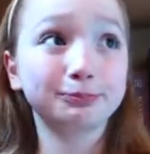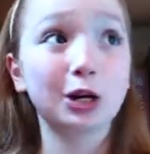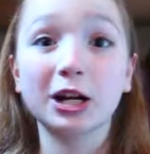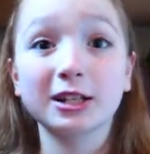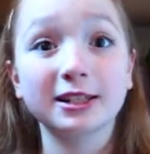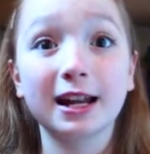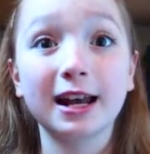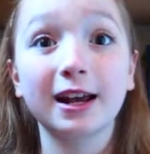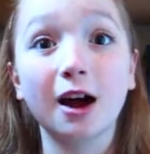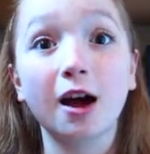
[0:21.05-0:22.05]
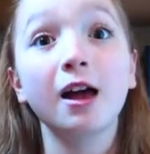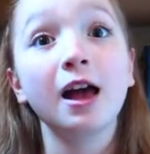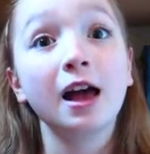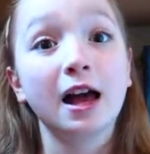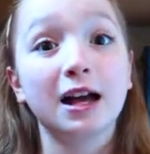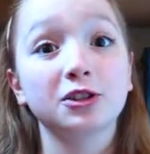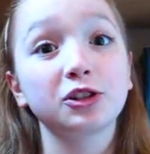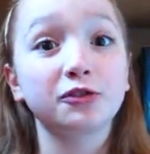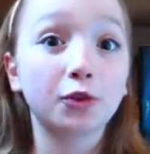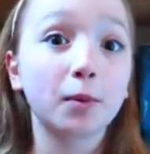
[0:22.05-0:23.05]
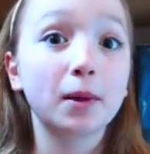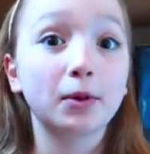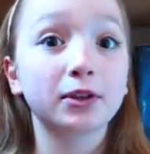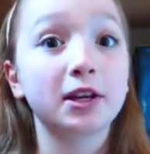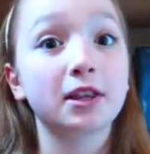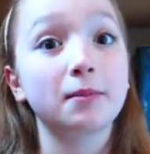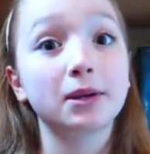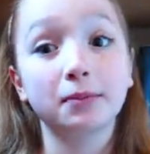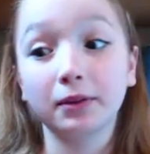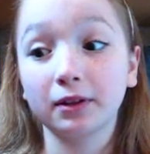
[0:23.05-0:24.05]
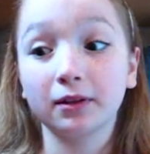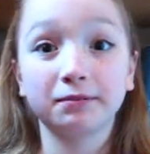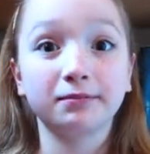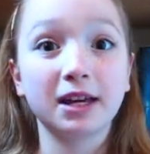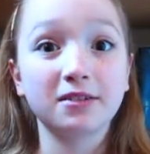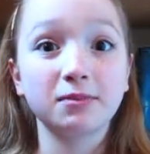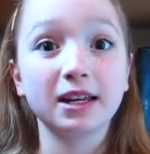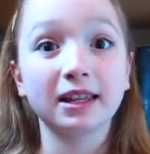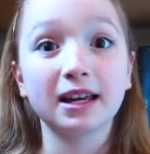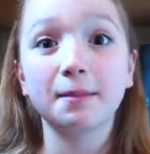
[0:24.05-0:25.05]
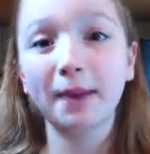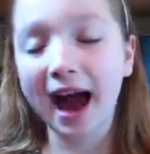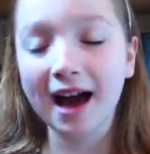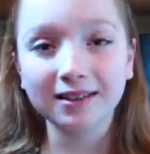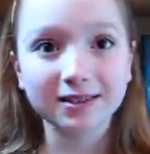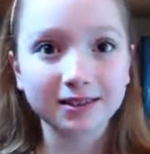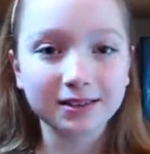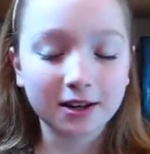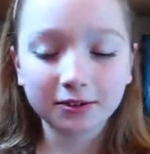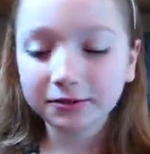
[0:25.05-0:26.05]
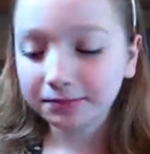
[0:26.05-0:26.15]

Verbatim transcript: products that I got actually for my birthday that people gave me in like bags and stuff.